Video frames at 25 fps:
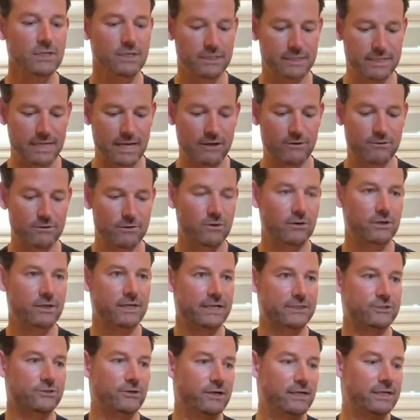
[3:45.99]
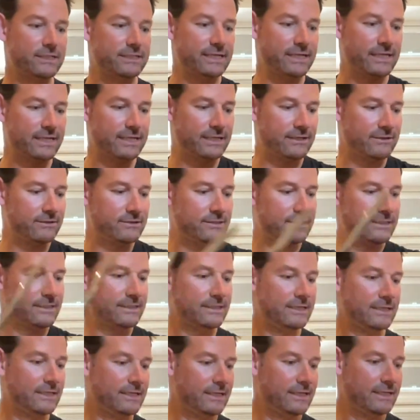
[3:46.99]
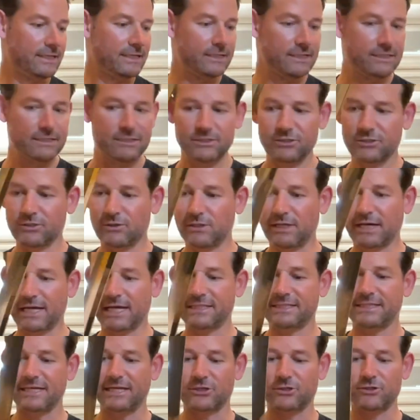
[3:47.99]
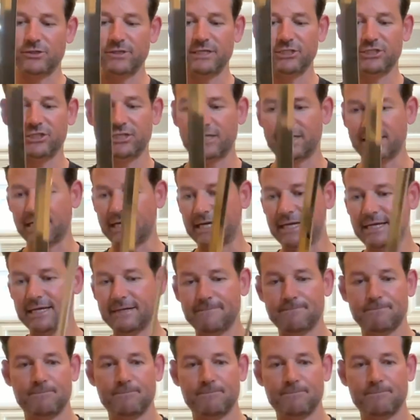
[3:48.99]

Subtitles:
Now, okay, so I'm going to take it out. So, like I say, Kunishige.